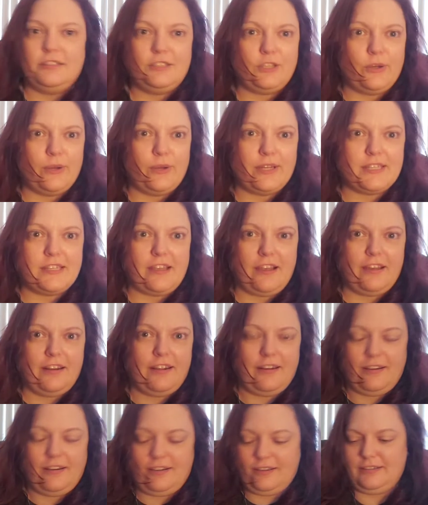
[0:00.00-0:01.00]
So
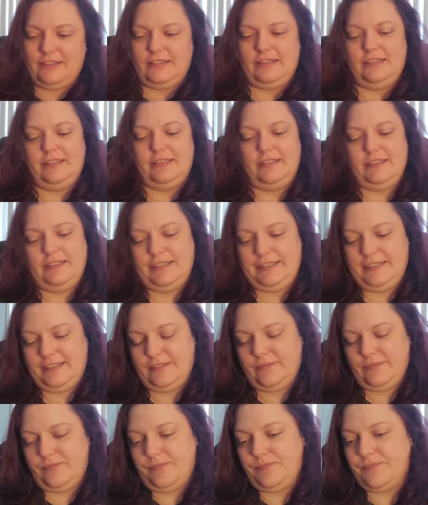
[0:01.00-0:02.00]
excited. Alright.
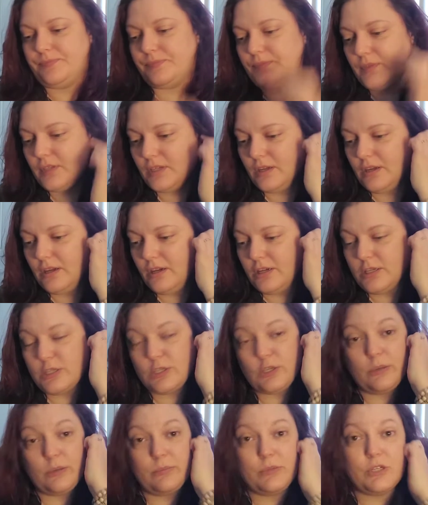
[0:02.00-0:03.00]

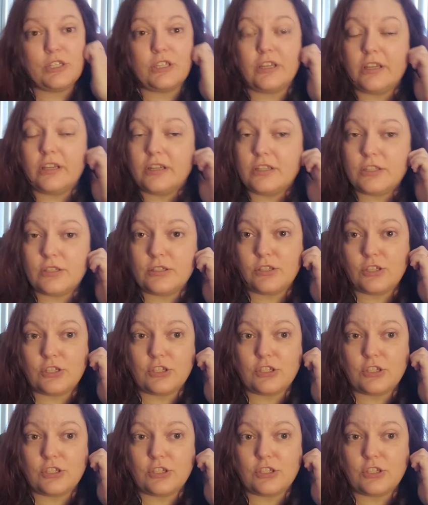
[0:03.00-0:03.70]
So I'm just going to